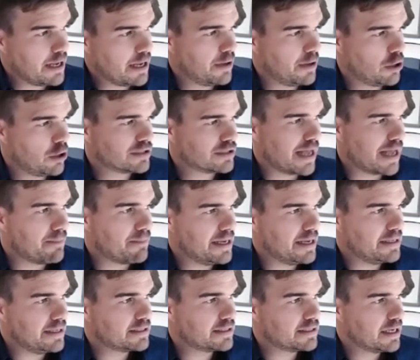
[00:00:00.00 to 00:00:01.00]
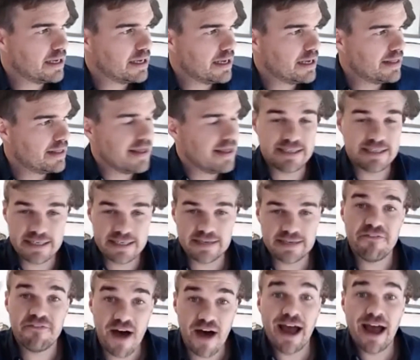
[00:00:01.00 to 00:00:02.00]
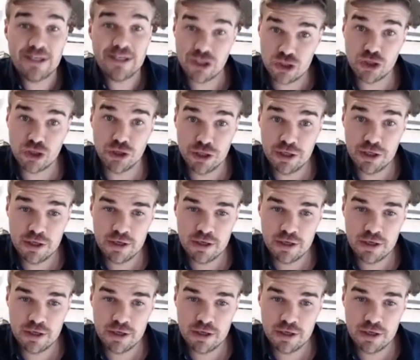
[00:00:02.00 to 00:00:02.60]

because that means there's a defined should,